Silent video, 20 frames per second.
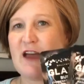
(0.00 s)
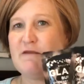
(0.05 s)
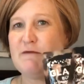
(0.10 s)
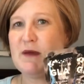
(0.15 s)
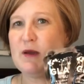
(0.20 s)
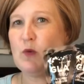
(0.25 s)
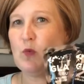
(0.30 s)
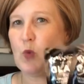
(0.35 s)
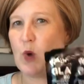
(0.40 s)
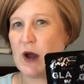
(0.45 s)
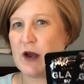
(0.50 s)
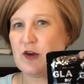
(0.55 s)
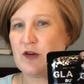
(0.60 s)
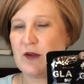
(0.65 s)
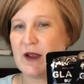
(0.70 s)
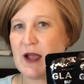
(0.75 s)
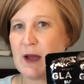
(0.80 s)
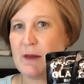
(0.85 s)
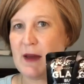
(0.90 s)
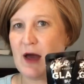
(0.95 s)
I've been
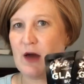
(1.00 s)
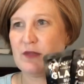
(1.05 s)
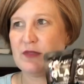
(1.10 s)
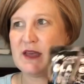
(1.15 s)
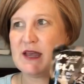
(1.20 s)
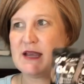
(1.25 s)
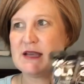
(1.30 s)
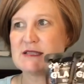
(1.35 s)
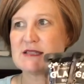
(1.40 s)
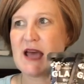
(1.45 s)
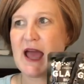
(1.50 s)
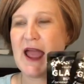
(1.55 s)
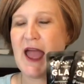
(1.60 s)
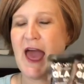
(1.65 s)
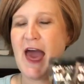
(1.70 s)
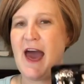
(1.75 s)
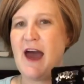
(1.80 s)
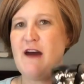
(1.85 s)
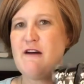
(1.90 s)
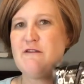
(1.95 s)
wondering about these. I
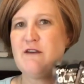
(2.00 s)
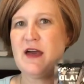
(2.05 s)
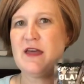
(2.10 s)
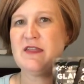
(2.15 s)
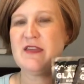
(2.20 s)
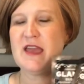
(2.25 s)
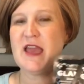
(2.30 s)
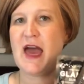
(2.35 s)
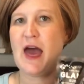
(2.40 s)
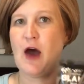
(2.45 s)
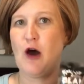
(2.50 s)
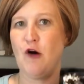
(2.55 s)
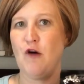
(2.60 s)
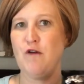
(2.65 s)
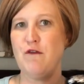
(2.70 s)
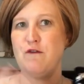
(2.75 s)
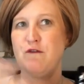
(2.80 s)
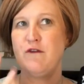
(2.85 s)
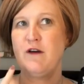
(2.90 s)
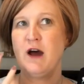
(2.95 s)
have the
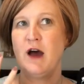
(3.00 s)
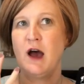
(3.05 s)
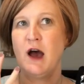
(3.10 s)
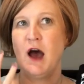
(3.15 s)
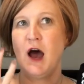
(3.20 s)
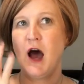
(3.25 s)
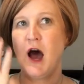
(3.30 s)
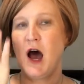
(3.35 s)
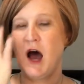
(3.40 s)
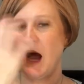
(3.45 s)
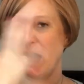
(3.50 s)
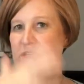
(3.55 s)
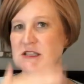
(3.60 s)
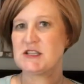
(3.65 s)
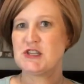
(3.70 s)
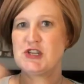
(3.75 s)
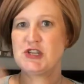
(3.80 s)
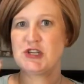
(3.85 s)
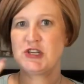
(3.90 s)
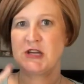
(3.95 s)
e.l.f
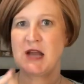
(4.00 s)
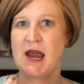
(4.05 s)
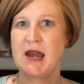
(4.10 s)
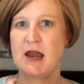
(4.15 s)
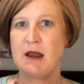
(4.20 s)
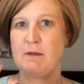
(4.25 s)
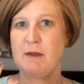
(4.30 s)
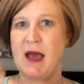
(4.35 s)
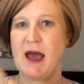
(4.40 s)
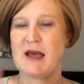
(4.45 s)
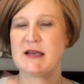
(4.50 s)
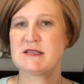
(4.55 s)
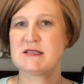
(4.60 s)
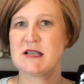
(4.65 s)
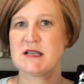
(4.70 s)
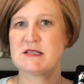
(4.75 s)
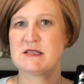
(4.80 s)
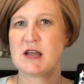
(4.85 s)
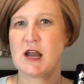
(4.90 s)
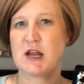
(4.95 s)
oxygenating mask
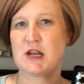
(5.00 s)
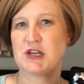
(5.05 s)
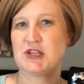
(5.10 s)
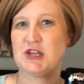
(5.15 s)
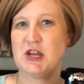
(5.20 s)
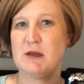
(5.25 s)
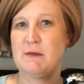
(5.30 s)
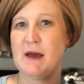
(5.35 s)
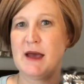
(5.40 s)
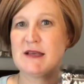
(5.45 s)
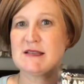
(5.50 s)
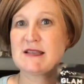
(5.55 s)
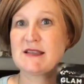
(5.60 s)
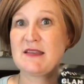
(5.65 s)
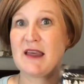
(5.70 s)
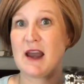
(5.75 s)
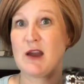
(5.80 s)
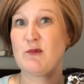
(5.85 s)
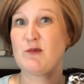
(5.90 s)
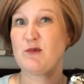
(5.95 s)
that's not a sheet mask
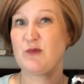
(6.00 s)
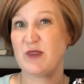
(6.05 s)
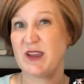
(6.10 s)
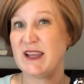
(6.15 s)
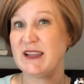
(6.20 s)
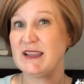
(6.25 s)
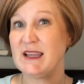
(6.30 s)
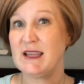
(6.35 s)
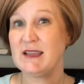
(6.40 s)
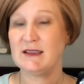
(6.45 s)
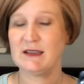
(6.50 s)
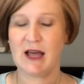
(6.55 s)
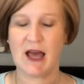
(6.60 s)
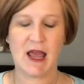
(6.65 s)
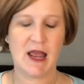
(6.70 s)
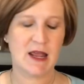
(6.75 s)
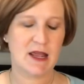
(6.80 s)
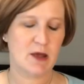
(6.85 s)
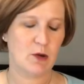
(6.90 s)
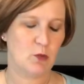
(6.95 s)
that I really
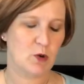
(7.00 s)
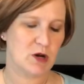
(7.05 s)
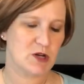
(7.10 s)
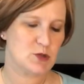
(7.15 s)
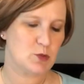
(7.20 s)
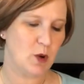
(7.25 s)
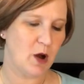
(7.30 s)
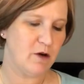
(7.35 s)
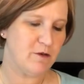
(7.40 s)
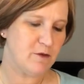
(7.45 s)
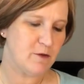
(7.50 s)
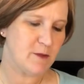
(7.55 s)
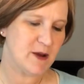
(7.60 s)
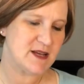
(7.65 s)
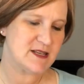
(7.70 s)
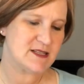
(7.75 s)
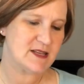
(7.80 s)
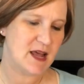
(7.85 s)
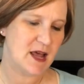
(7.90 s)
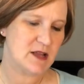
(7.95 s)
like. It works well for
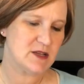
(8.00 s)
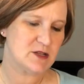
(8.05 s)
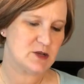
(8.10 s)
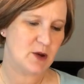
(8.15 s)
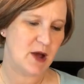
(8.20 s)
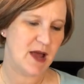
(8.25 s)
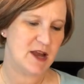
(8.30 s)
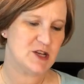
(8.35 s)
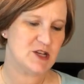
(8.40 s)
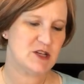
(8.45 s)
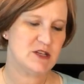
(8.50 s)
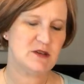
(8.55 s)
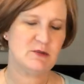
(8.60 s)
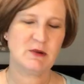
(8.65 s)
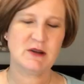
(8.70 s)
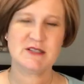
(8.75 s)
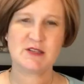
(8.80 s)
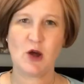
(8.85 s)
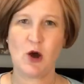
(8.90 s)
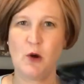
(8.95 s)
my skin. So I just
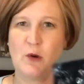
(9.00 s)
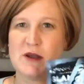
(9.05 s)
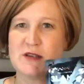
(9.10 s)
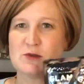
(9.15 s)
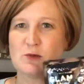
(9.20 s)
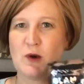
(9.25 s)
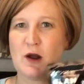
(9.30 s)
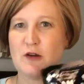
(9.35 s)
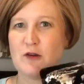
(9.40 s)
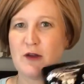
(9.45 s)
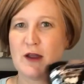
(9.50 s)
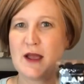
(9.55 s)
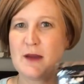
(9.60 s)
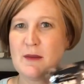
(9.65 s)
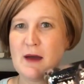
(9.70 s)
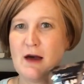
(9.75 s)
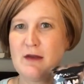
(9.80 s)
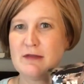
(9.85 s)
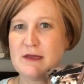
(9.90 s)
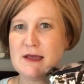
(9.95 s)
was always wondering
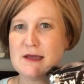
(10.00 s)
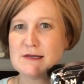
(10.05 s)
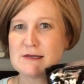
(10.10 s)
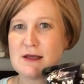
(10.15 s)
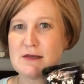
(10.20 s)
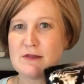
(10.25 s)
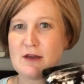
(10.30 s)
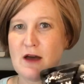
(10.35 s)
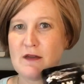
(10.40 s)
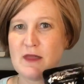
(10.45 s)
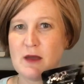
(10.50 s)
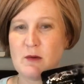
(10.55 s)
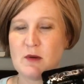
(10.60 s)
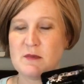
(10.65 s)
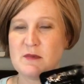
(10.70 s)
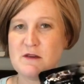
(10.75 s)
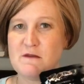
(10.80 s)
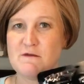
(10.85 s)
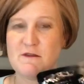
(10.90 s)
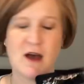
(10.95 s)
about these and thought they
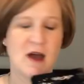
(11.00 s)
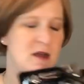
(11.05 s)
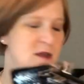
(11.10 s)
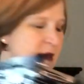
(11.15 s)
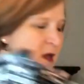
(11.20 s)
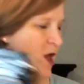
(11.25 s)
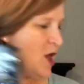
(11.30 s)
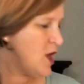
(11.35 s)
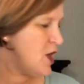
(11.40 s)
would be fun.